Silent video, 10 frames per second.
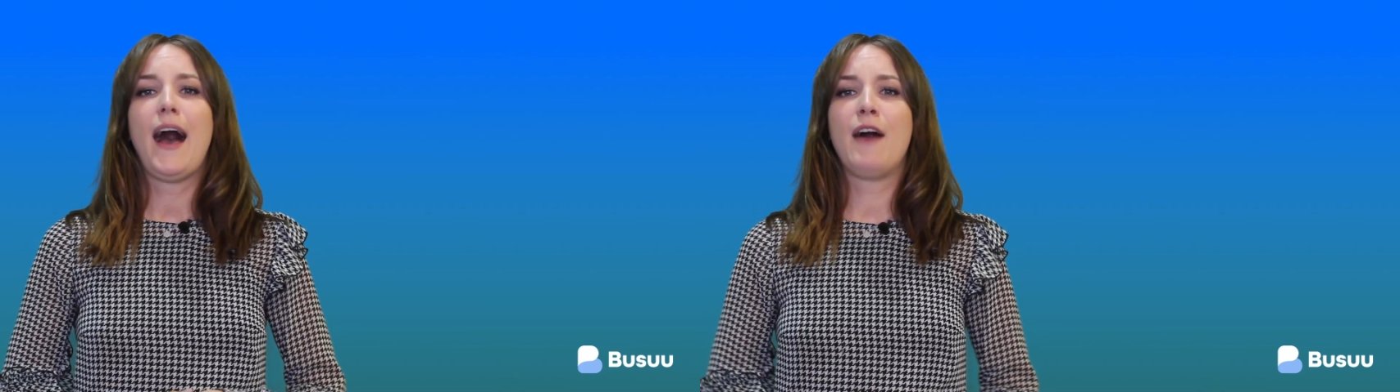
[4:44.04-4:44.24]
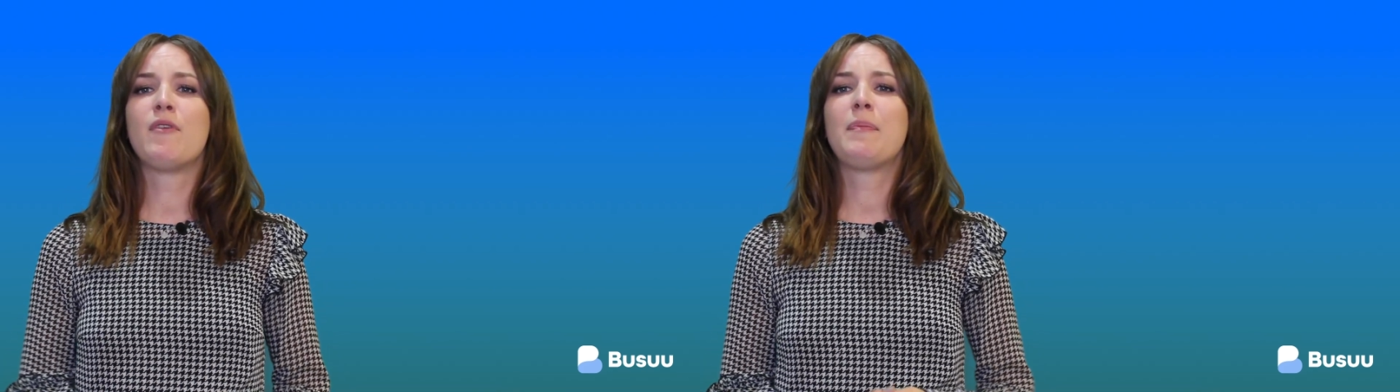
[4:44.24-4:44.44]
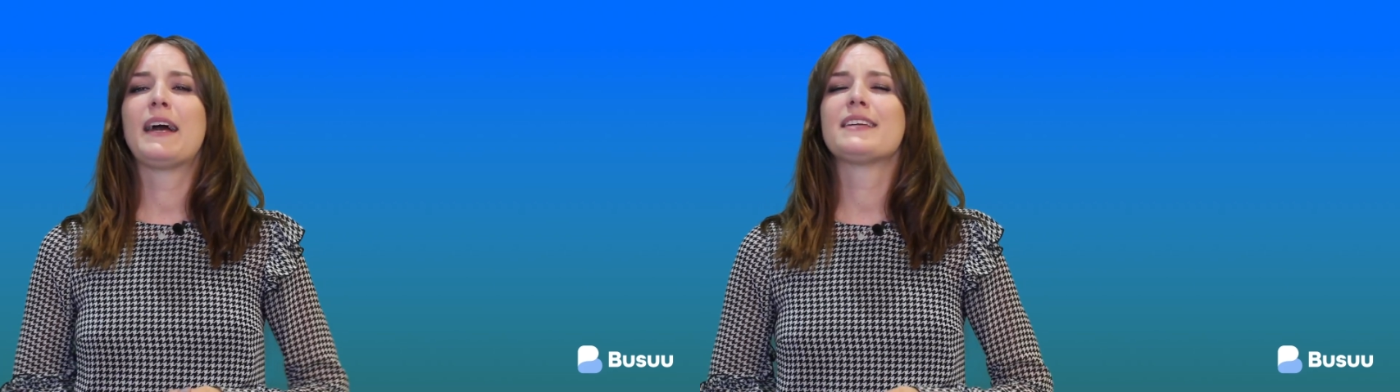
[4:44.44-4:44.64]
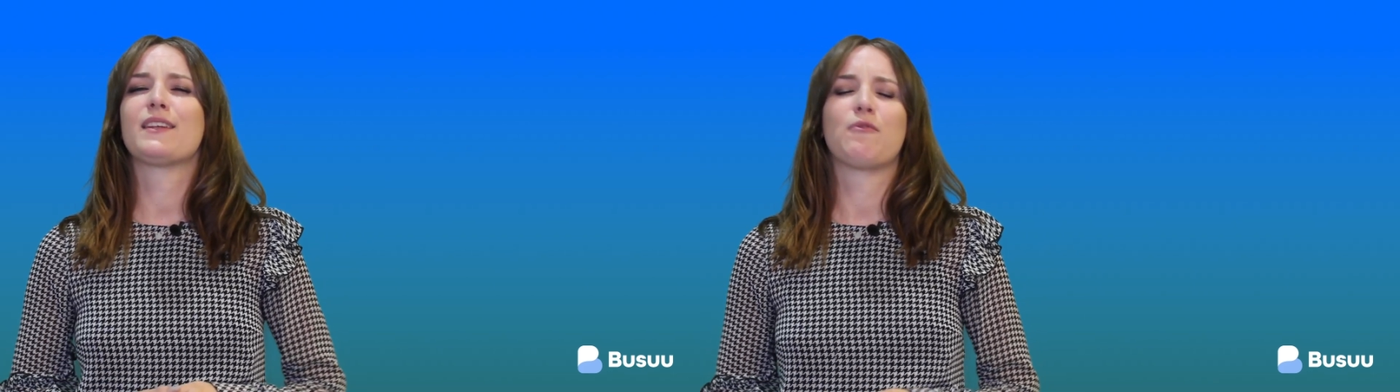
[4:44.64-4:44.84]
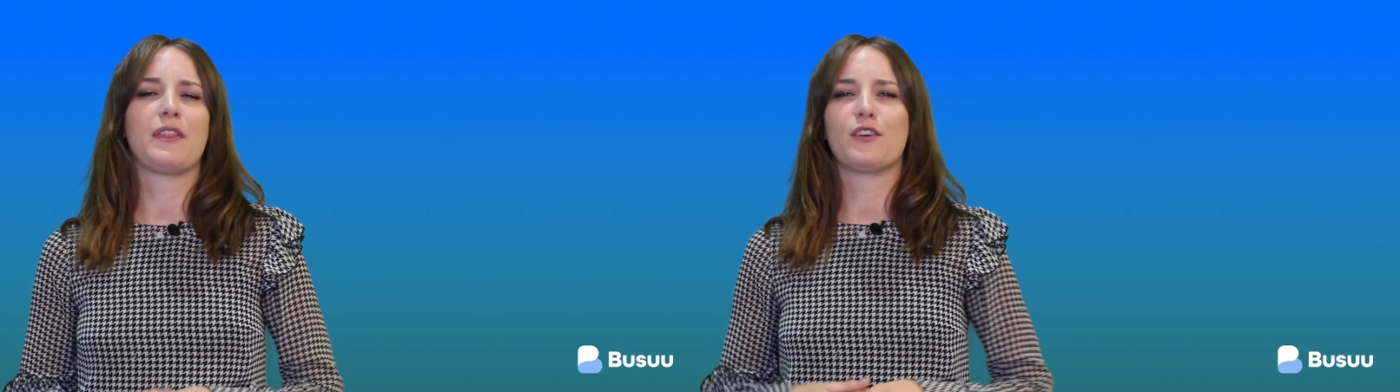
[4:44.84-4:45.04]
and replace
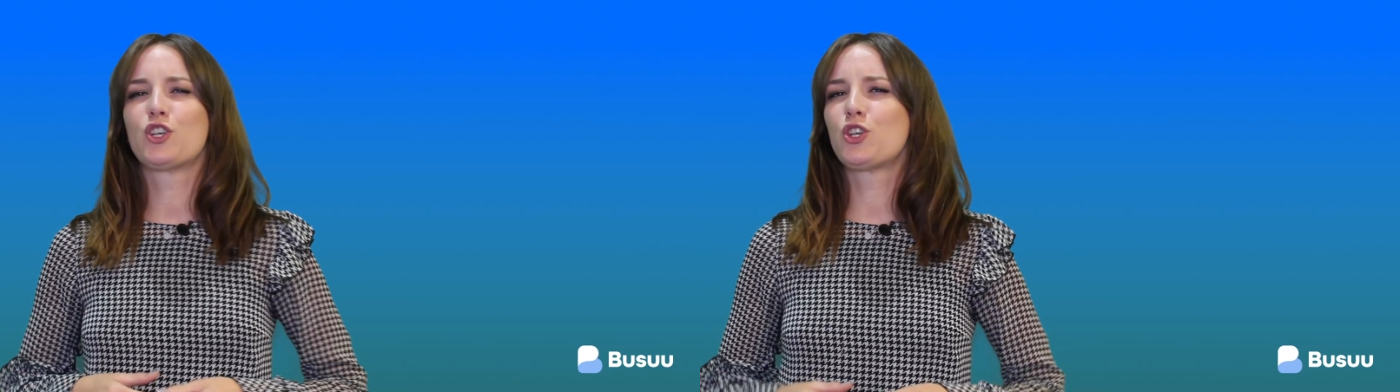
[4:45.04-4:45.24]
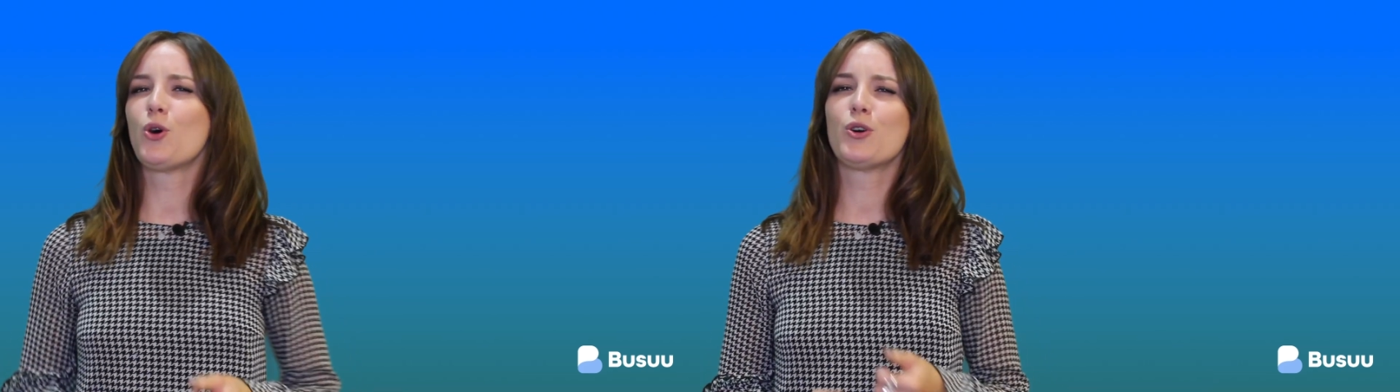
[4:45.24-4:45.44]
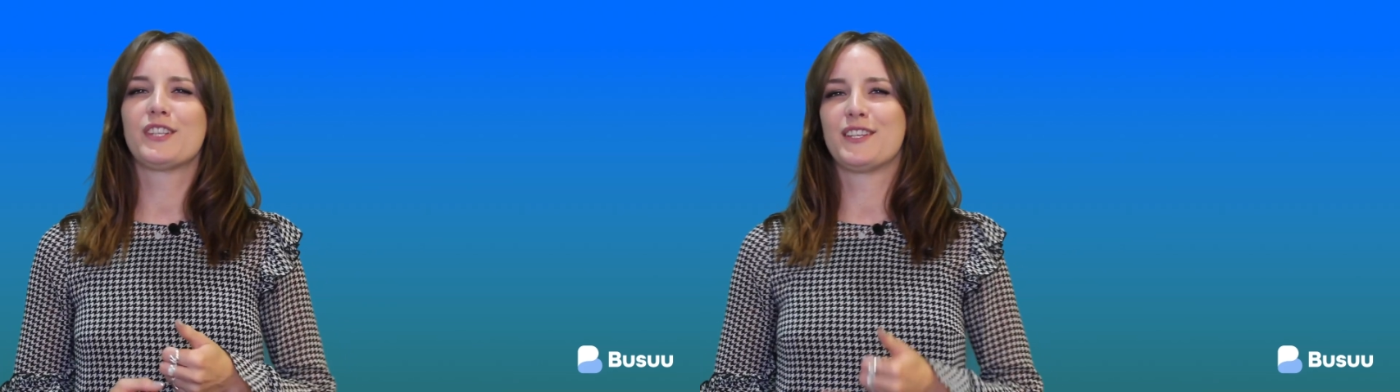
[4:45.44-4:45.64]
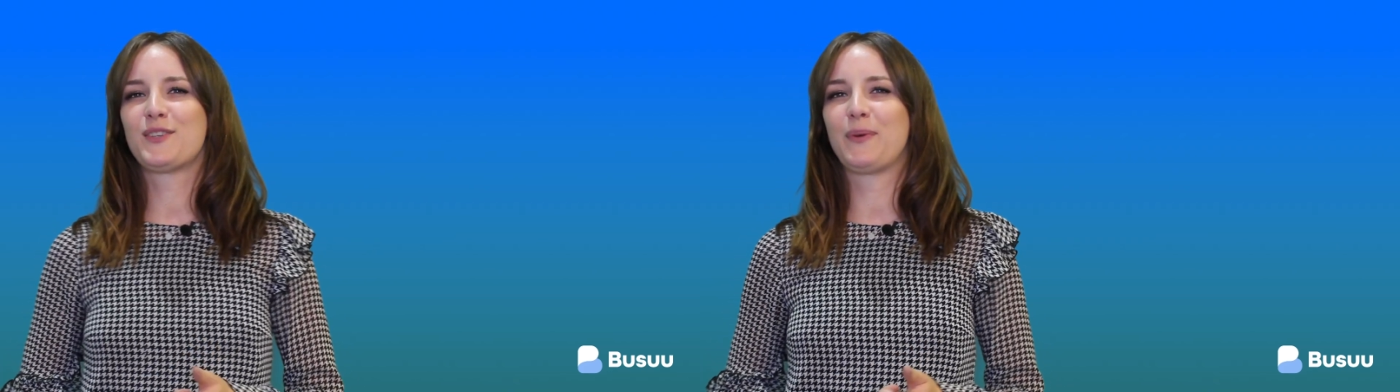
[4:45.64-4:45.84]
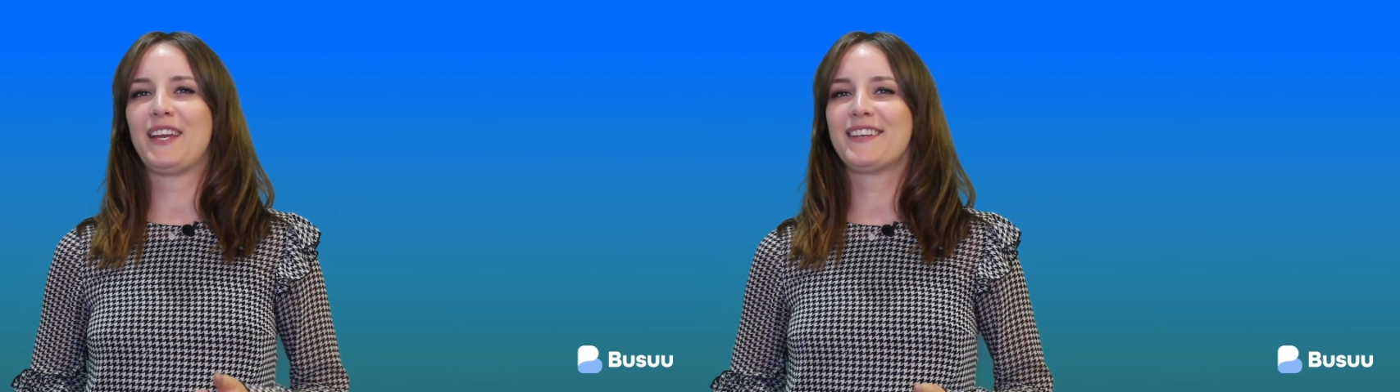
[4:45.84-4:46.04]
it with a short and
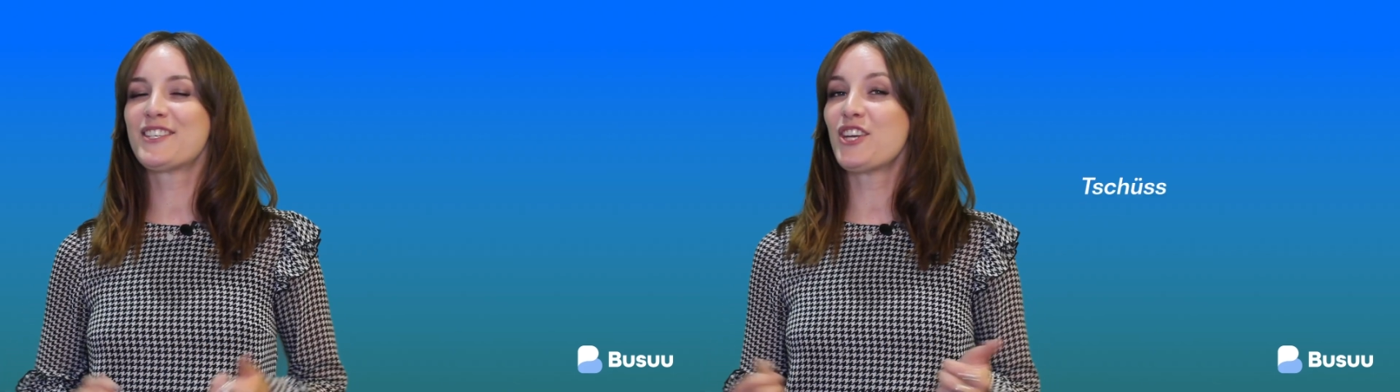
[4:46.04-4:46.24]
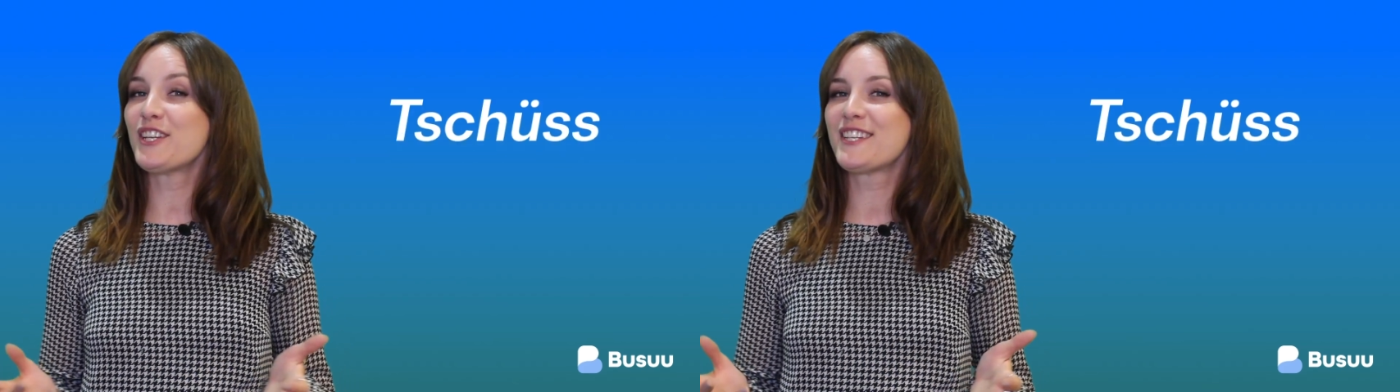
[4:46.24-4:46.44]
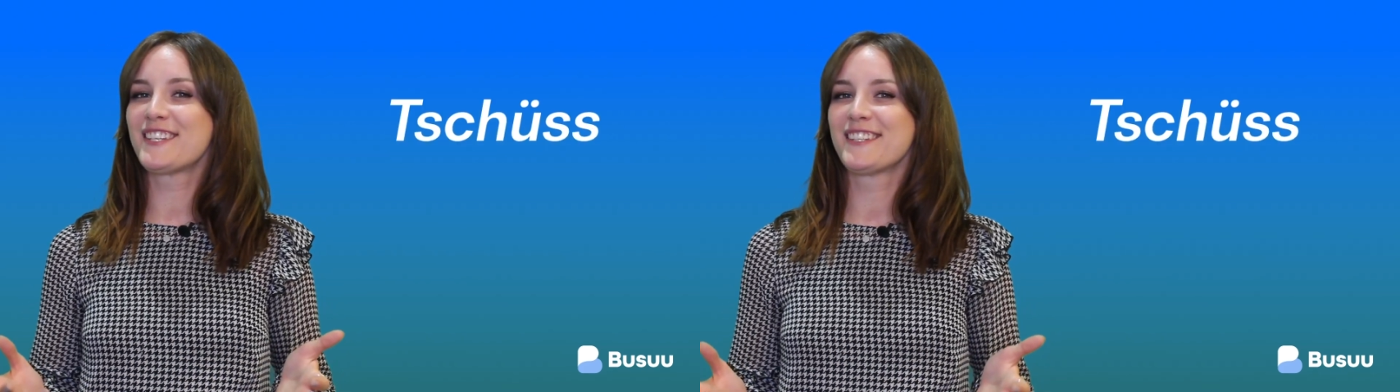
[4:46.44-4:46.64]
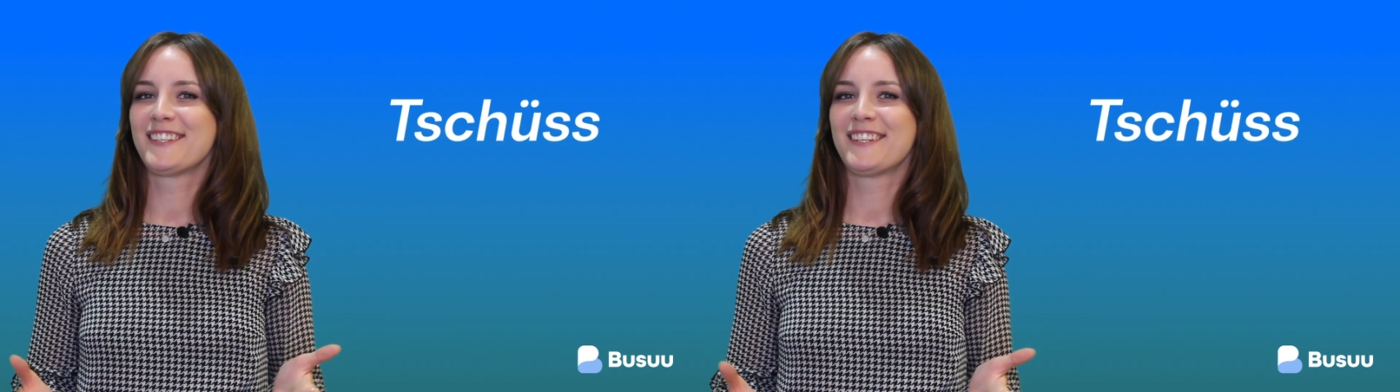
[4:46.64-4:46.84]
sweet tschüss.